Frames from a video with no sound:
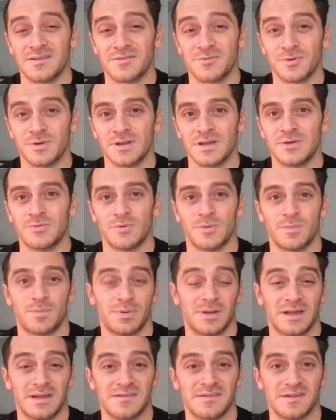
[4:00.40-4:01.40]
is really
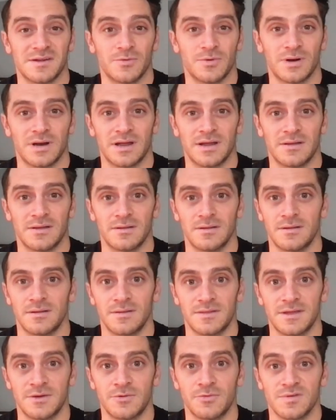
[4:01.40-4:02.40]
replacing what I
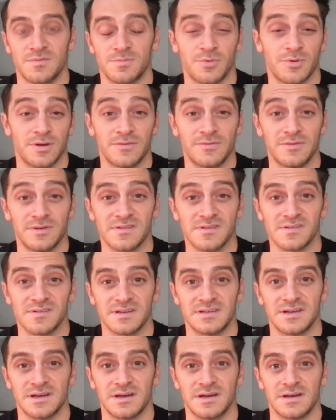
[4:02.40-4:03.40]
think was
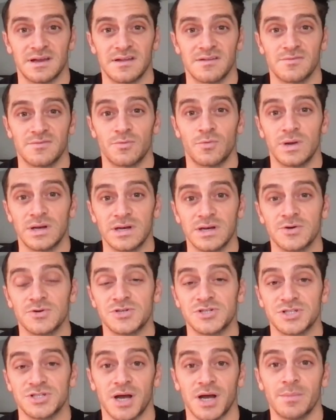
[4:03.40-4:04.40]
previously done as
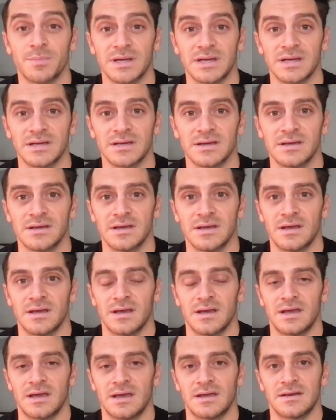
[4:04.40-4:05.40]
window shopping.
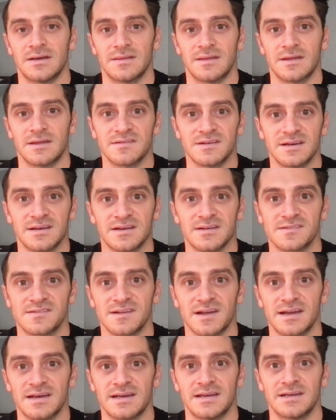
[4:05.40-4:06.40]
And that's an
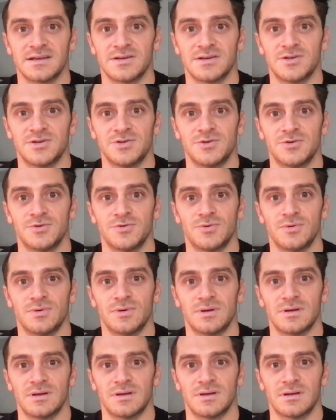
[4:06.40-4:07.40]
exciting
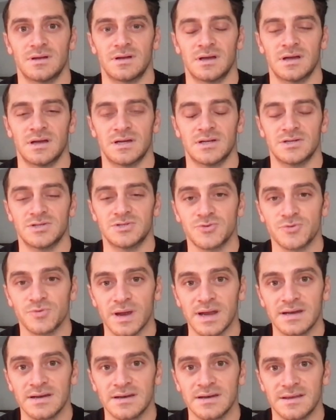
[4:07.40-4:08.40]
new
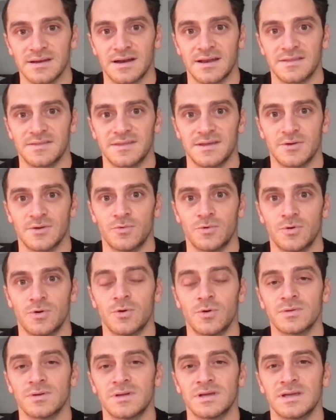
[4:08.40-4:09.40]
trend that I think will
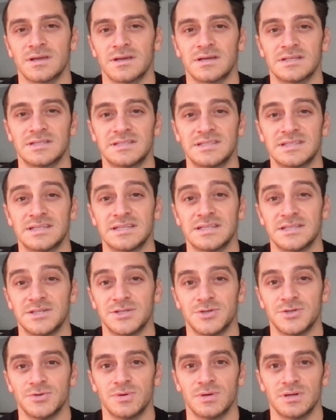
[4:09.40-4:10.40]
only
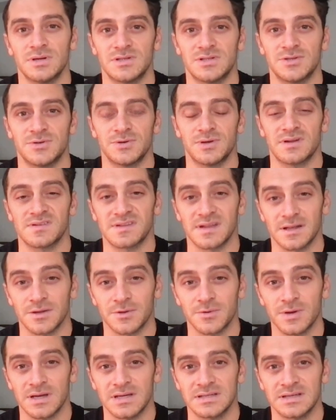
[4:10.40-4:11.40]
continue to
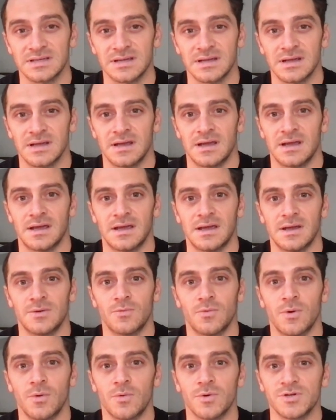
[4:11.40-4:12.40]
accelerate.
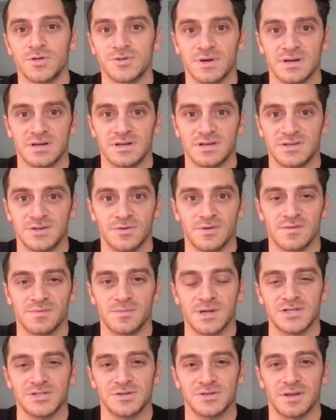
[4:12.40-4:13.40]
And what we're trying to do is
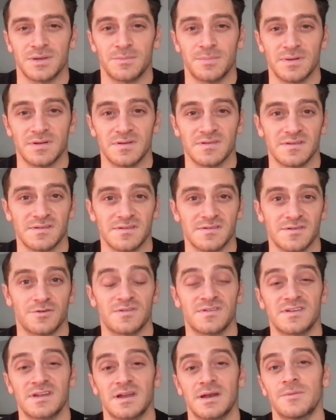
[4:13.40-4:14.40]
make sure that businesses are
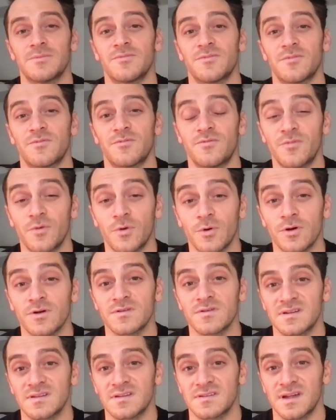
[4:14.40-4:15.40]
set up for
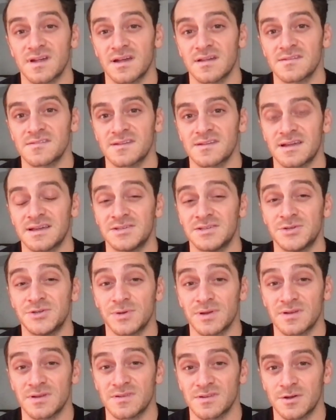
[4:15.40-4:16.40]
success, and
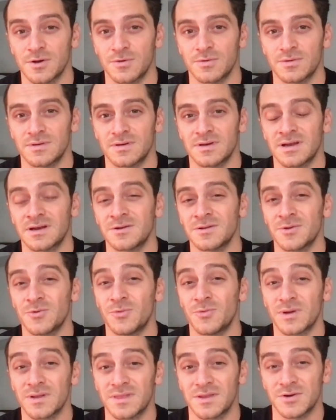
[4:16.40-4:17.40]
doing so not only
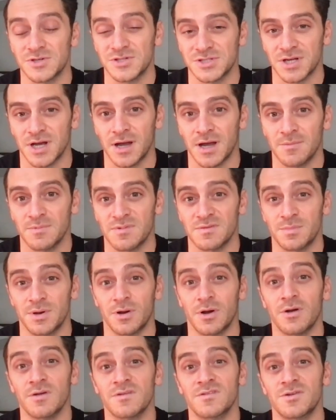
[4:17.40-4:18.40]
with their shops,
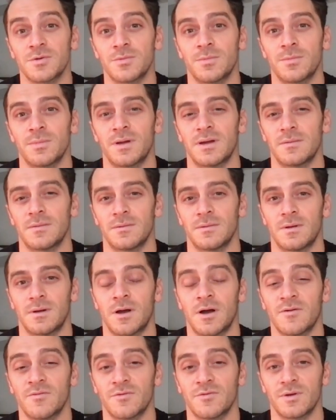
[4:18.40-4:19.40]
but also
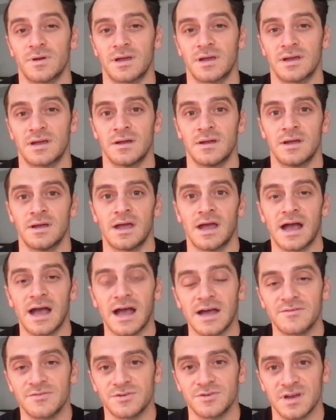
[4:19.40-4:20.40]
offering
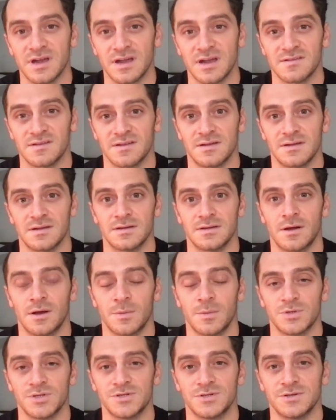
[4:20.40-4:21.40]
advertising
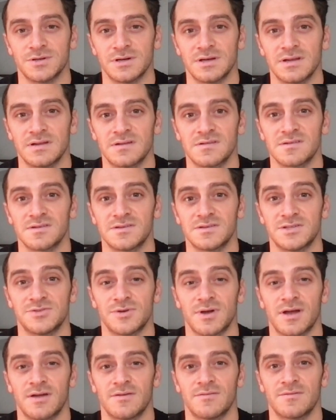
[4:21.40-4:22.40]
opportunities to
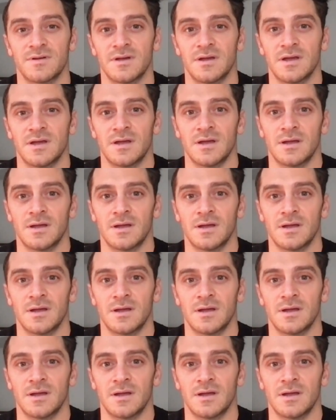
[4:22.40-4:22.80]
drive